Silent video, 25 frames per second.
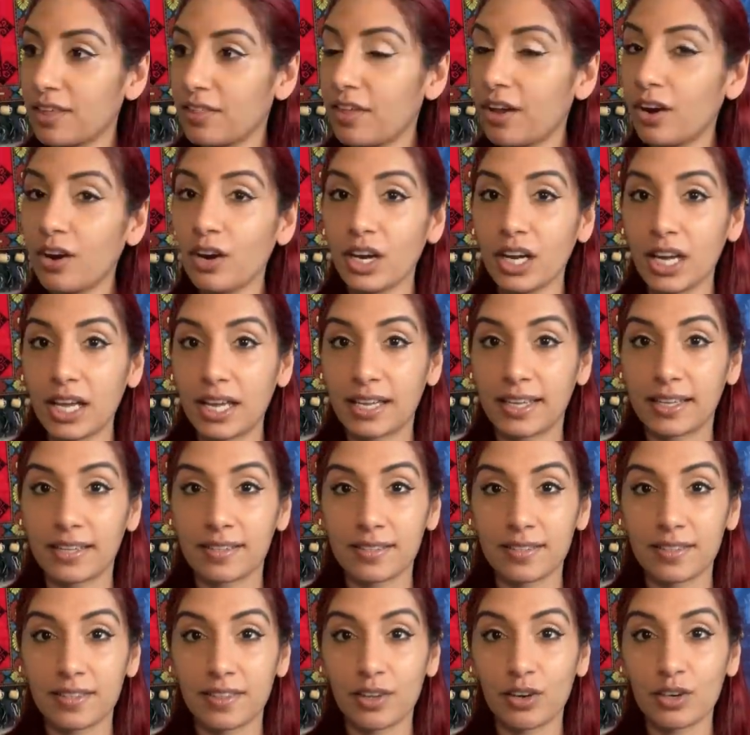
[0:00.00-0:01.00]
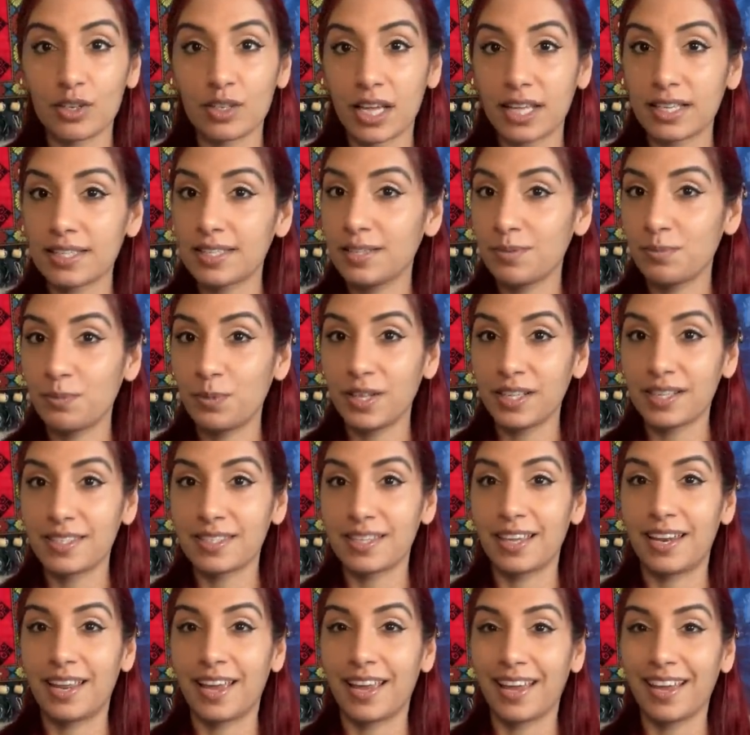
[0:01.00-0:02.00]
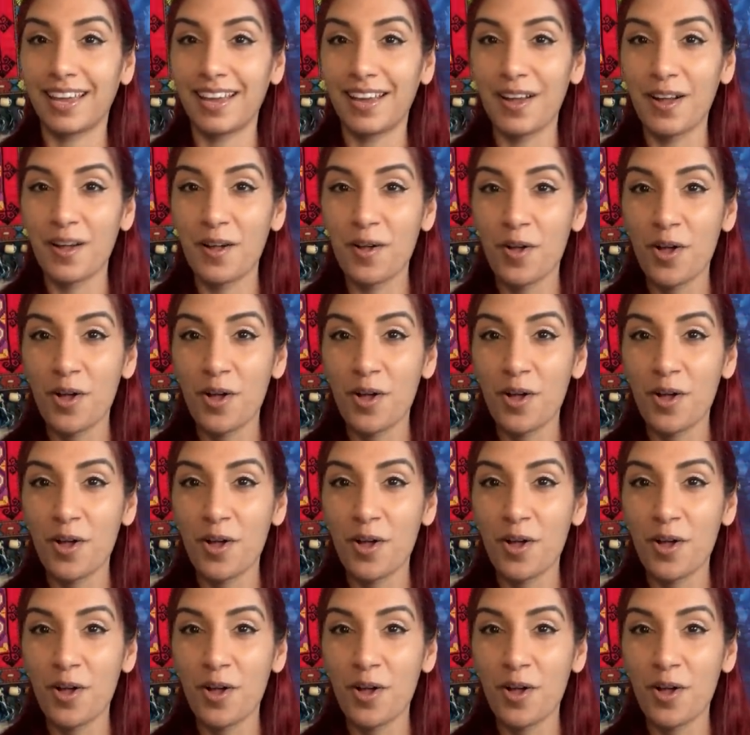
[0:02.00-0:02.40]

there it is. There's that simplicity.